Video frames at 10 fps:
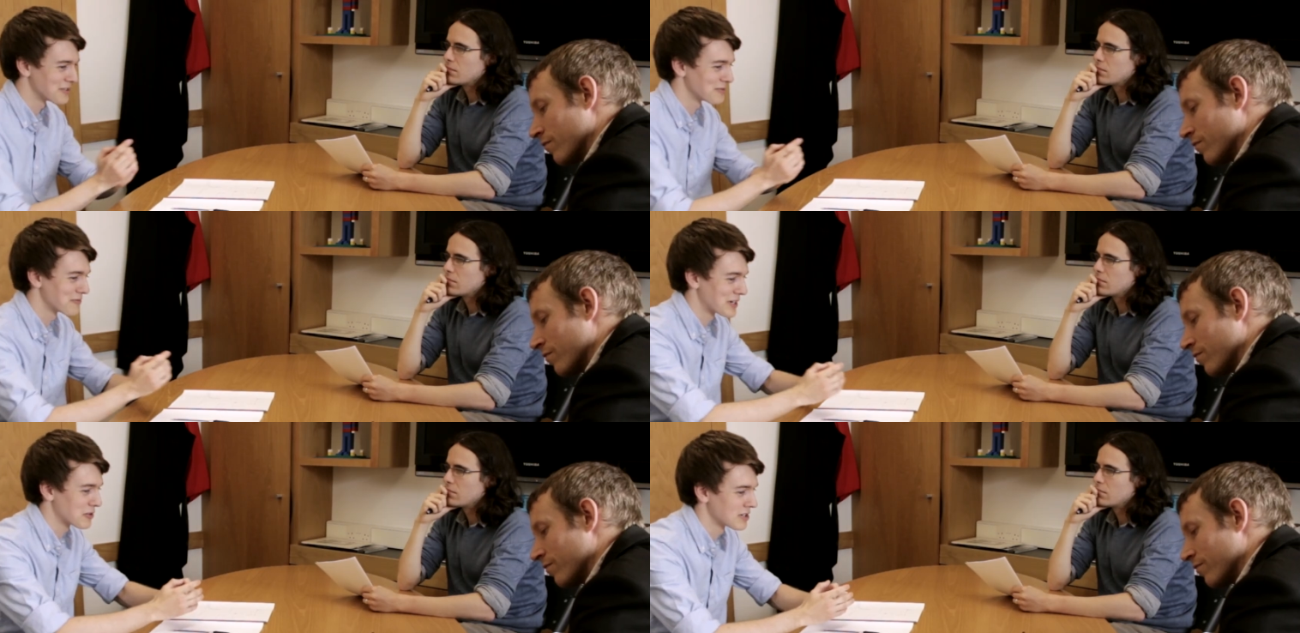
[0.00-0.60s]
Speaker 1: to
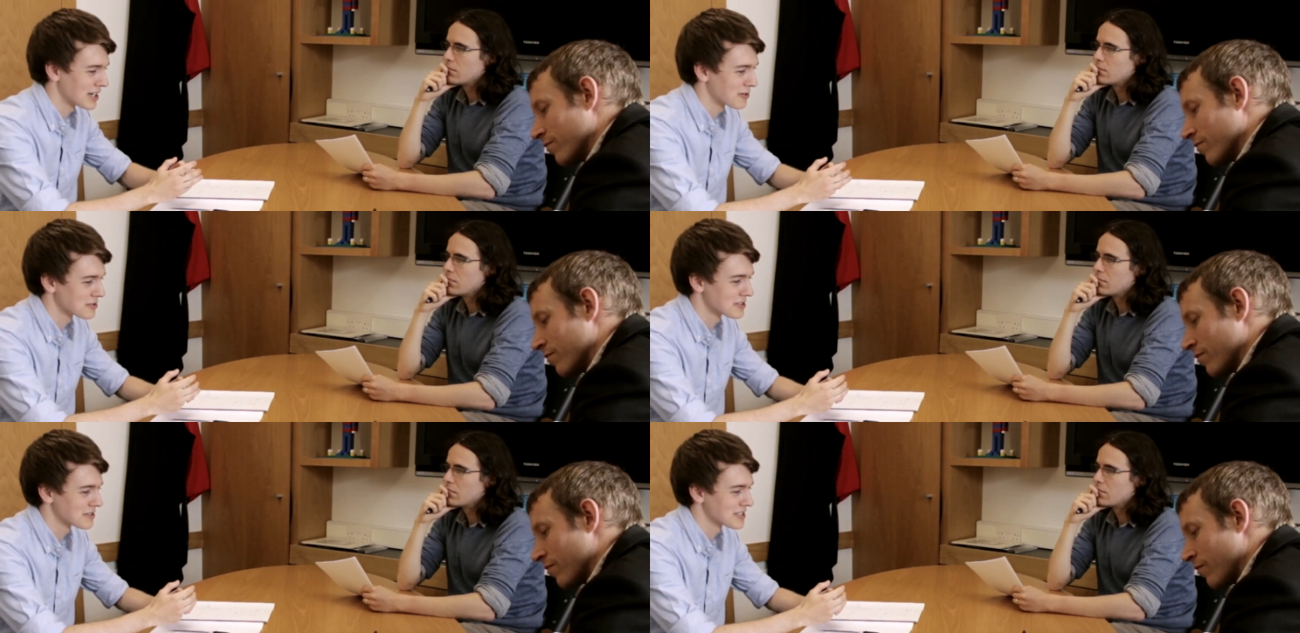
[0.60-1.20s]
figure it
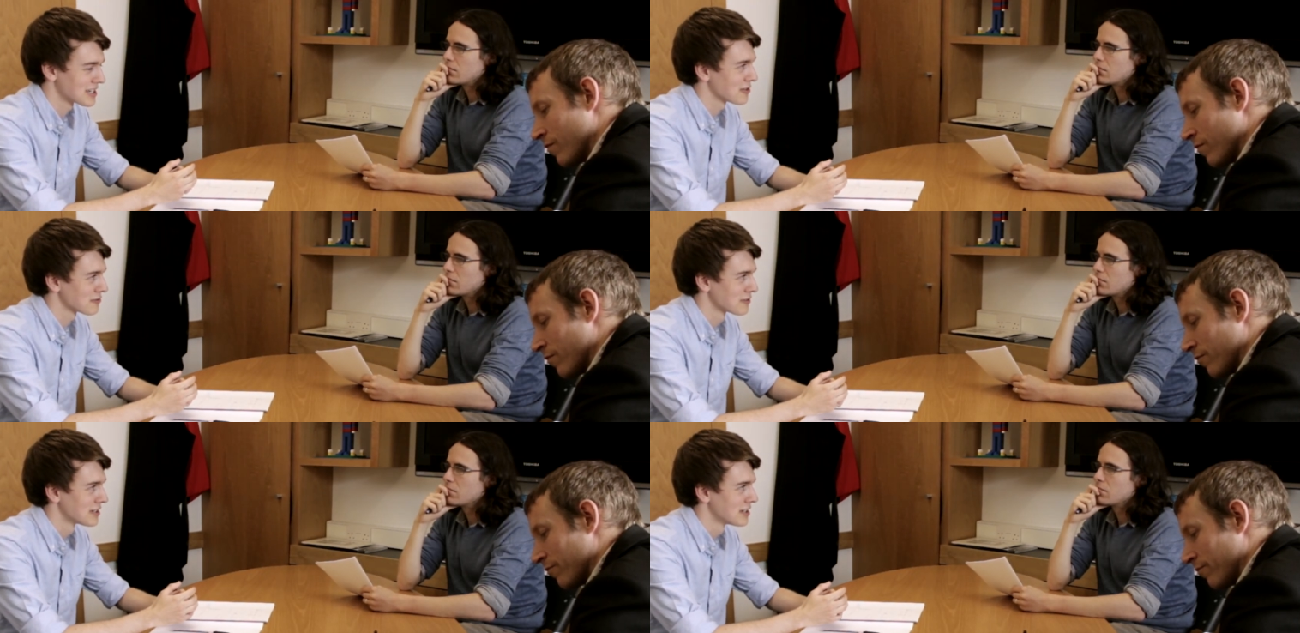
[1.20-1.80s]
out
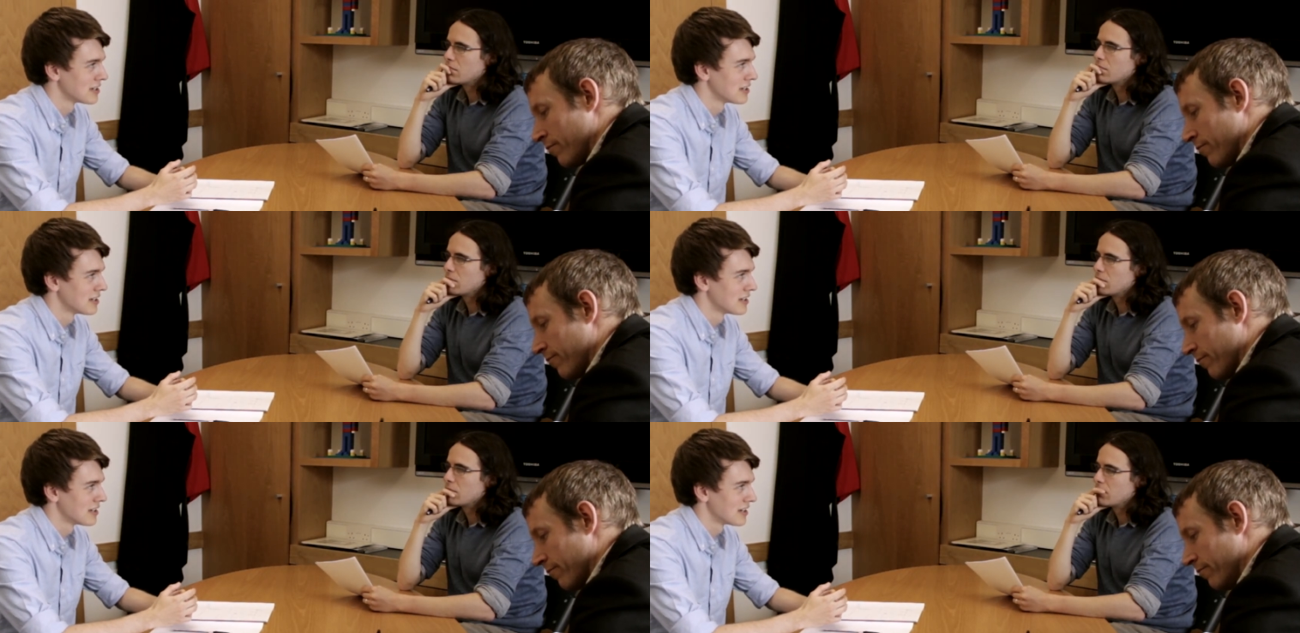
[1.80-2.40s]
itself.
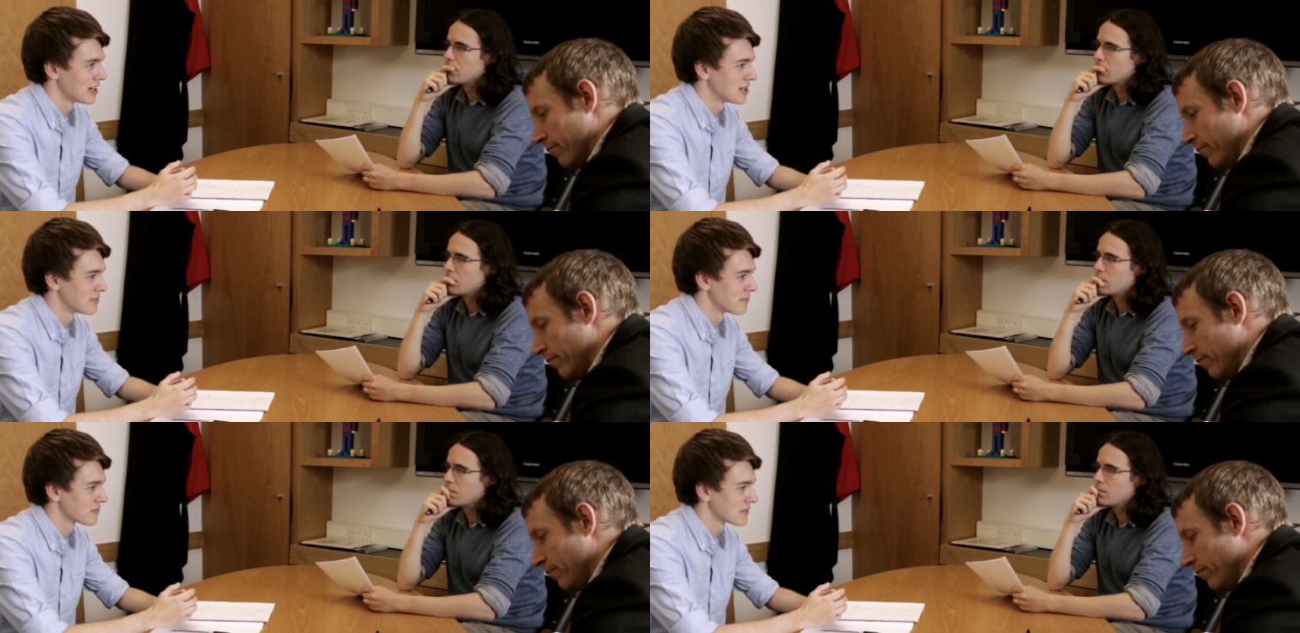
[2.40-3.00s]

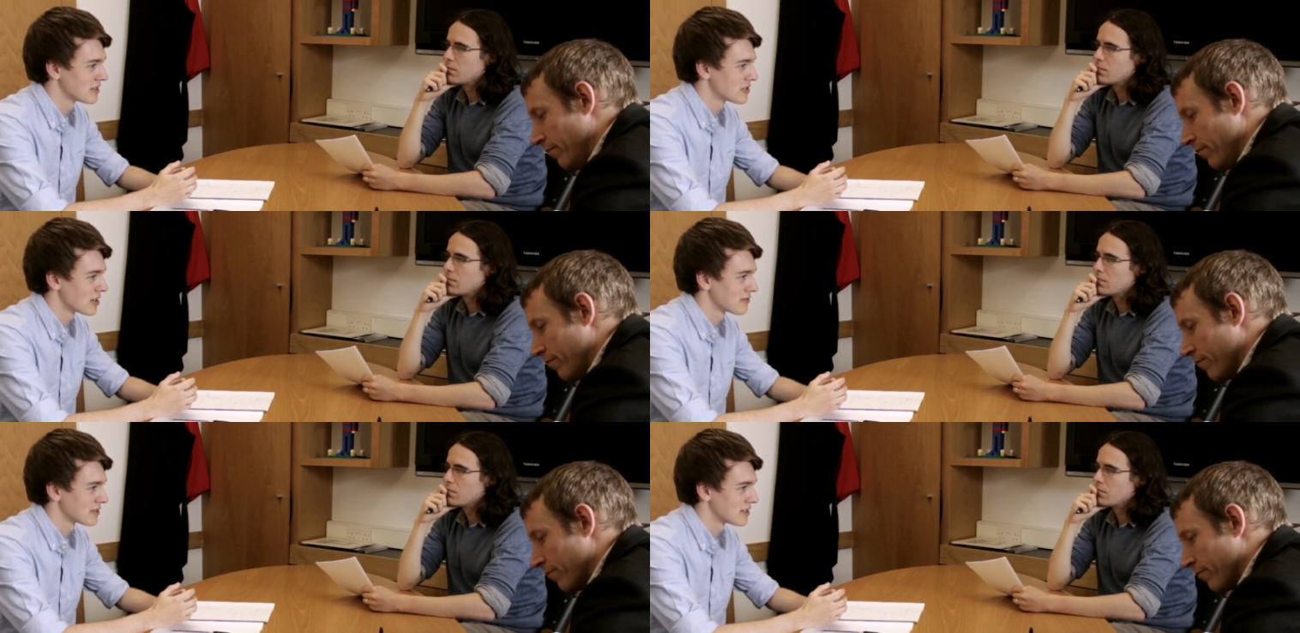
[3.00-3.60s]
Um,
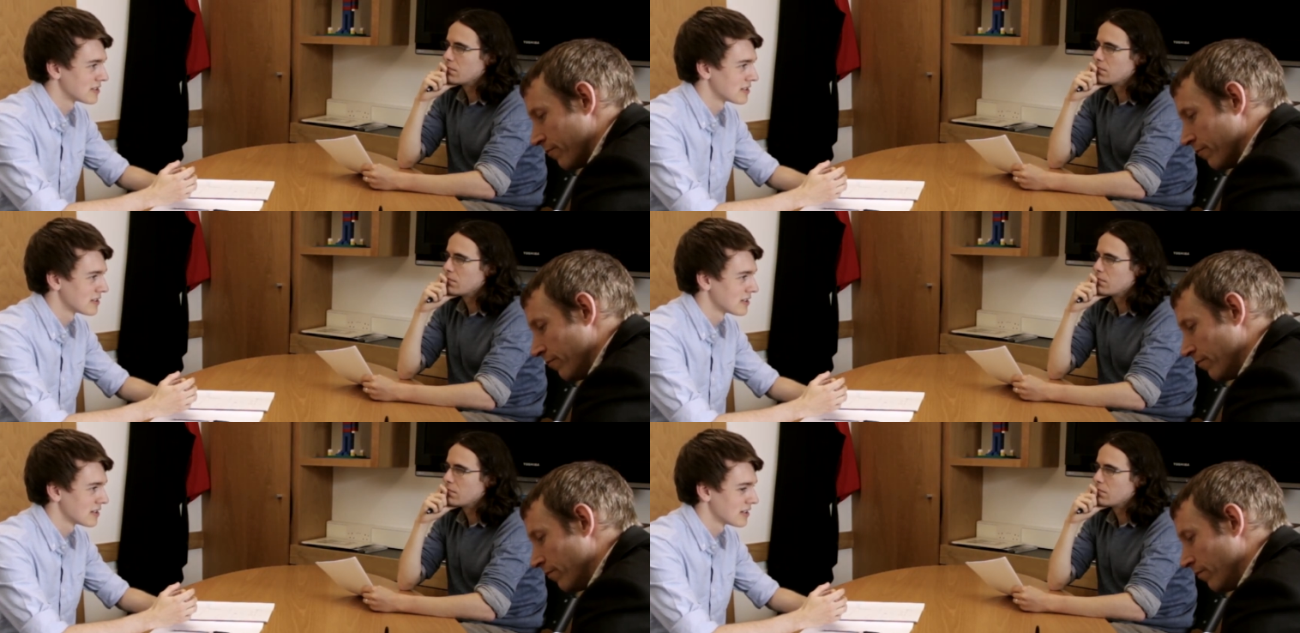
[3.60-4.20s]
Java
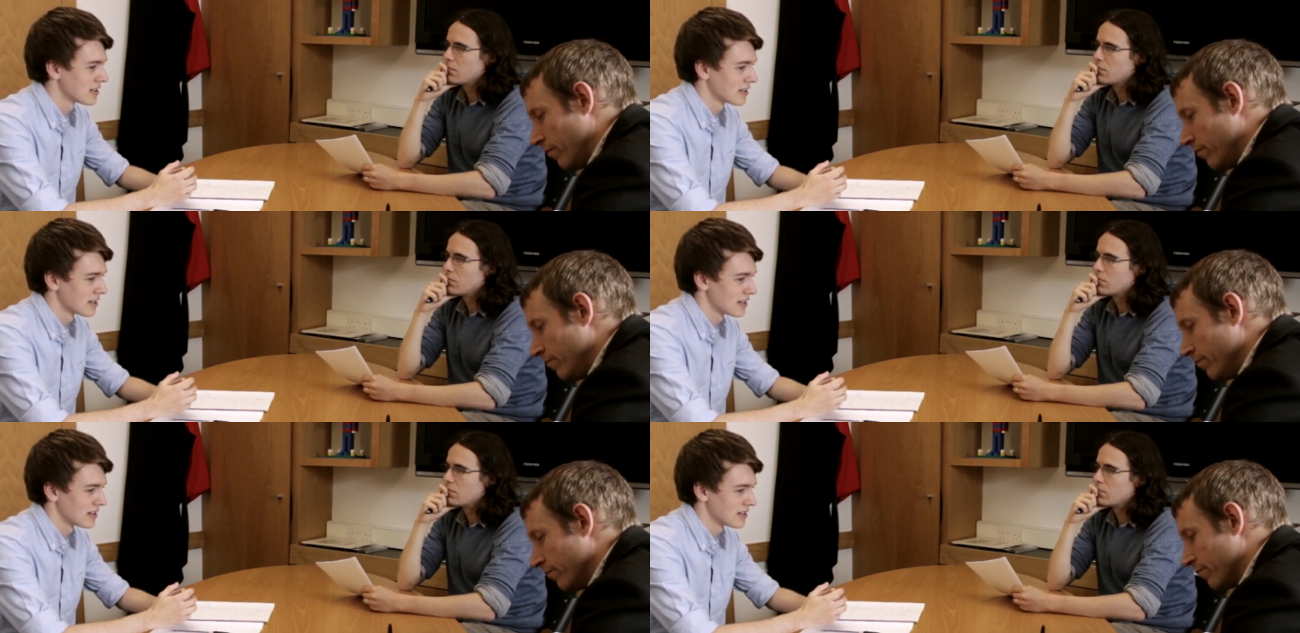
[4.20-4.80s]

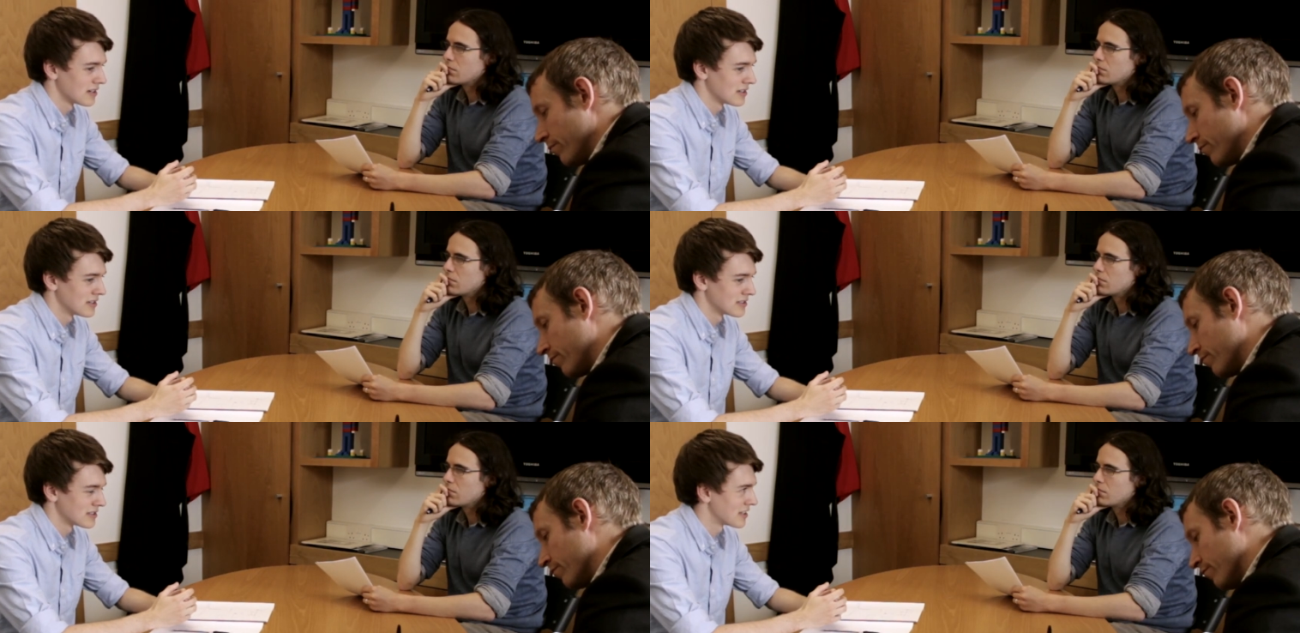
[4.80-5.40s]

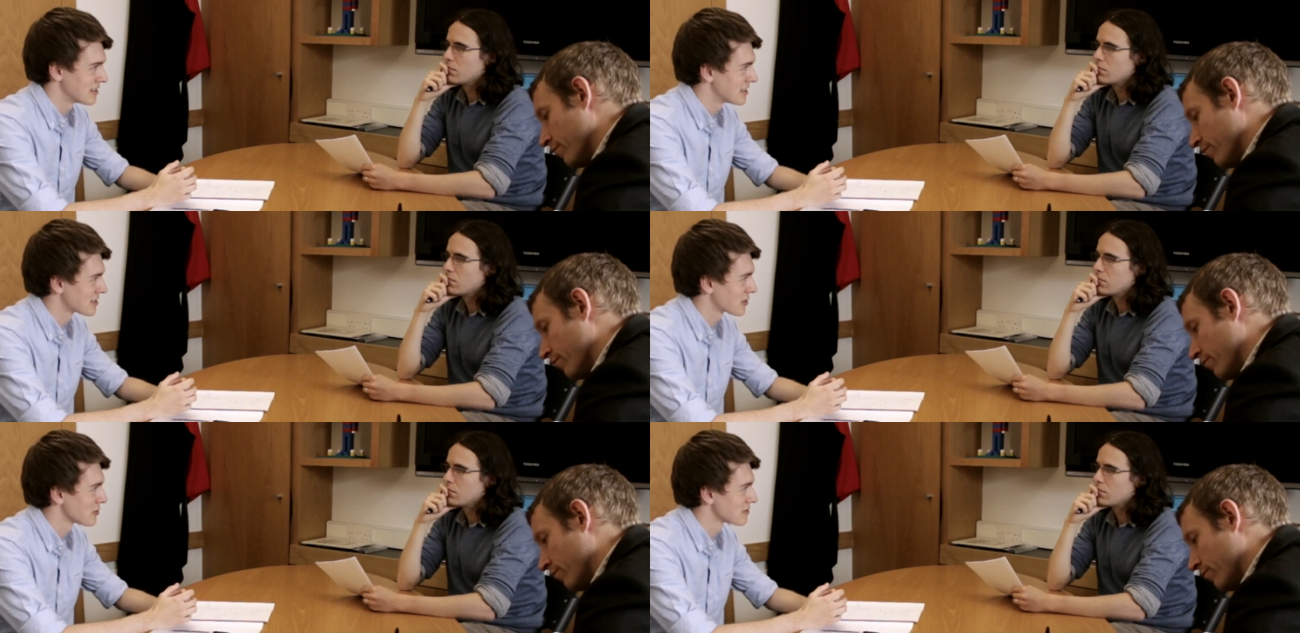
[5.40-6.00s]
uh,
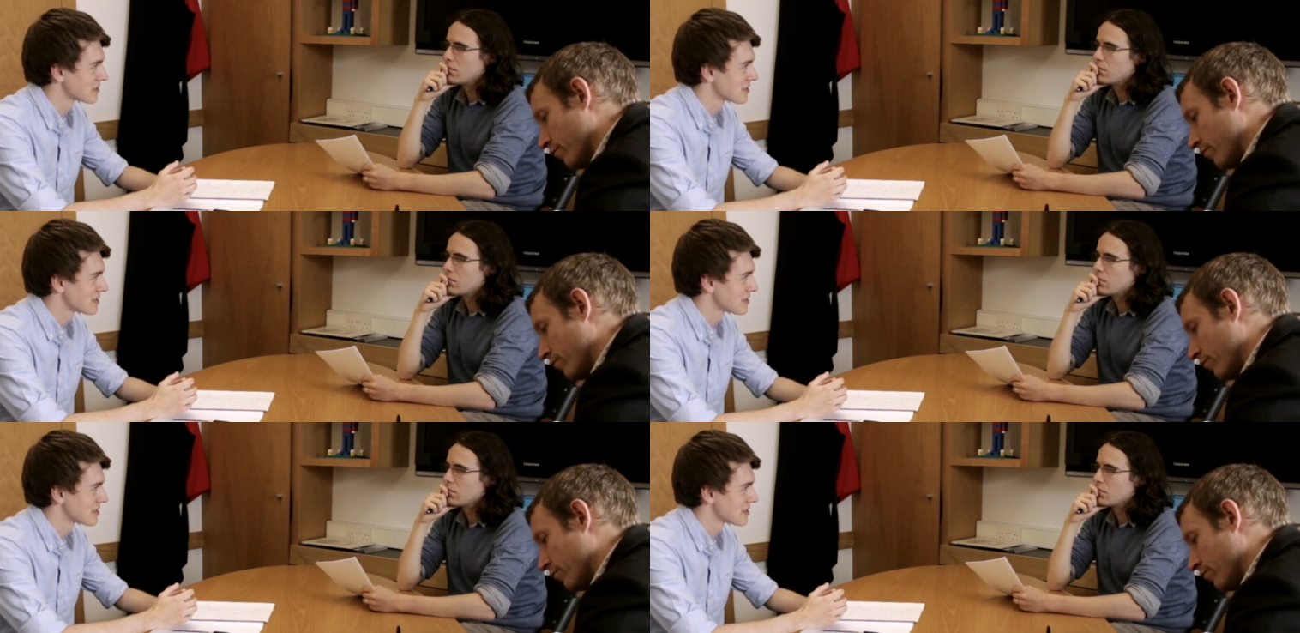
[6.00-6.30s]
is it called